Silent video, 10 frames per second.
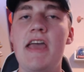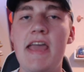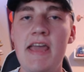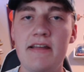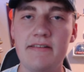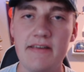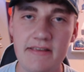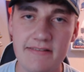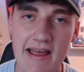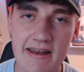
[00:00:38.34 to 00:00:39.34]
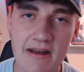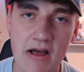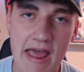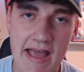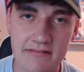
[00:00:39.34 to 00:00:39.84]
And he's had an
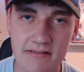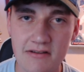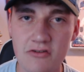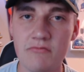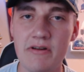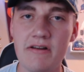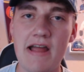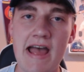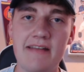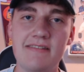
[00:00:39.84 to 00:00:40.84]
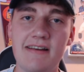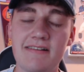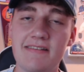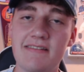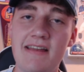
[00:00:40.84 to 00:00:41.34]
excellent career at
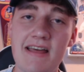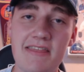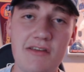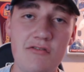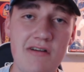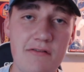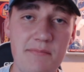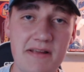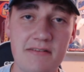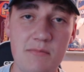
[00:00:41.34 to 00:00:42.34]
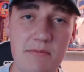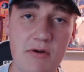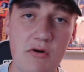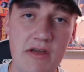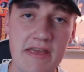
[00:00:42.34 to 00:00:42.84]
Texas, and I think whoever picks him up
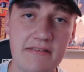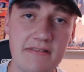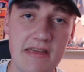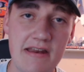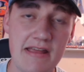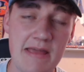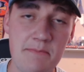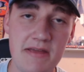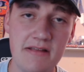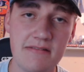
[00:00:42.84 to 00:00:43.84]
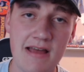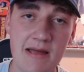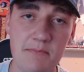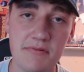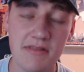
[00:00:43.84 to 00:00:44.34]
is getting a
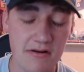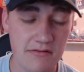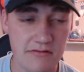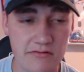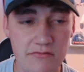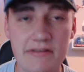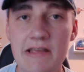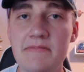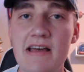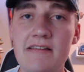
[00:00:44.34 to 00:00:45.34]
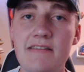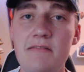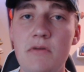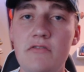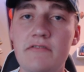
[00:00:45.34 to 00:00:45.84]
big-time player. The two teams I
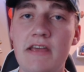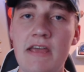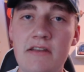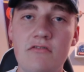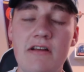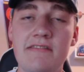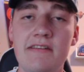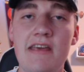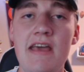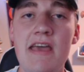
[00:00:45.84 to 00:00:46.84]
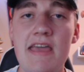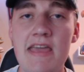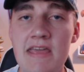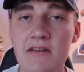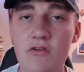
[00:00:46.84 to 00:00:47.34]
see most interested
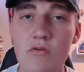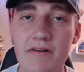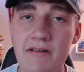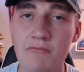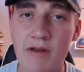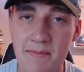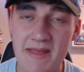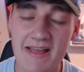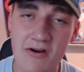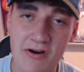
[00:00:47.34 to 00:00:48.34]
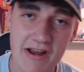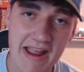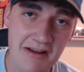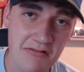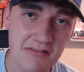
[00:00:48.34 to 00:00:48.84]
in Courtney Ramey are
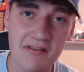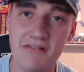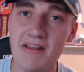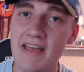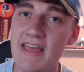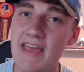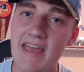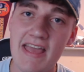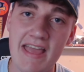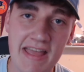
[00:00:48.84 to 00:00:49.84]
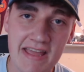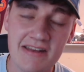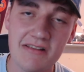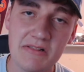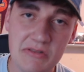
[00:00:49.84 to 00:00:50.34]
Arizona
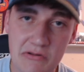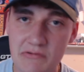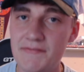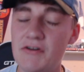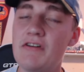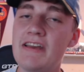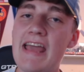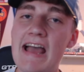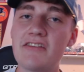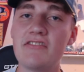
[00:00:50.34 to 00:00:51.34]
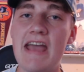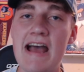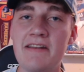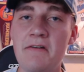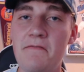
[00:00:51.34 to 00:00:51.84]
and Louisville, and he actually
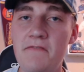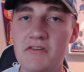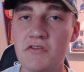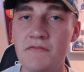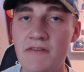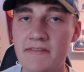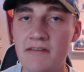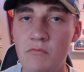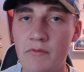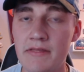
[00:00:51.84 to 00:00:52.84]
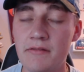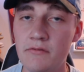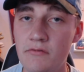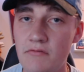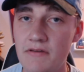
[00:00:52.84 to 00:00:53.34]
had an official visit with
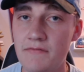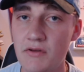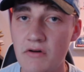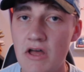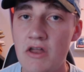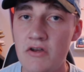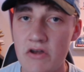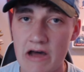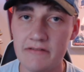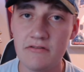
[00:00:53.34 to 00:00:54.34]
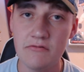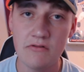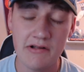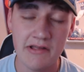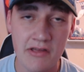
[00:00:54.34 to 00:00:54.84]
Louisville not too
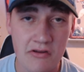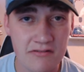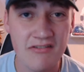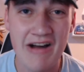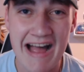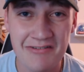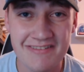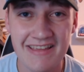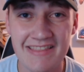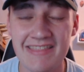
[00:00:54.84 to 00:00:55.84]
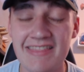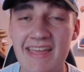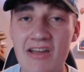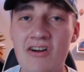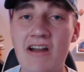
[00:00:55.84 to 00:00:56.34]
long ago, so I would say that
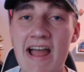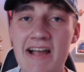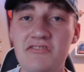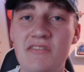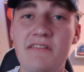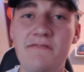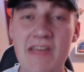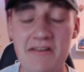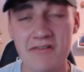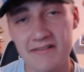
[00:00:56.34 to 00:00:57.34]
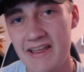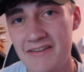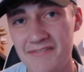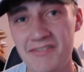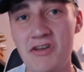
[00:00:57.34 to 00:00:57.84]
they are actually the favorites,
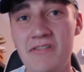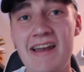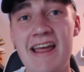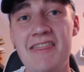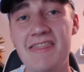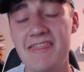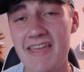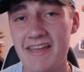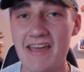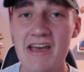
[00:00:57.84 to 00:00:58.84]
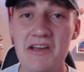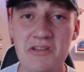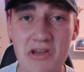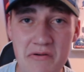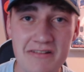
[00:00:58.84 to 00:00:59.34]
even though that I think
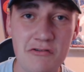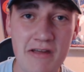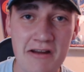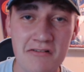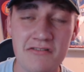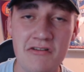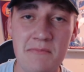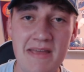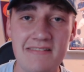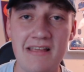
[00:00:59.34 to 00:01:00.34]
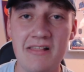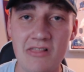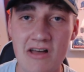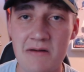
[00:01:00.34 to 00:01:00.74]
going to Arizona makes a lot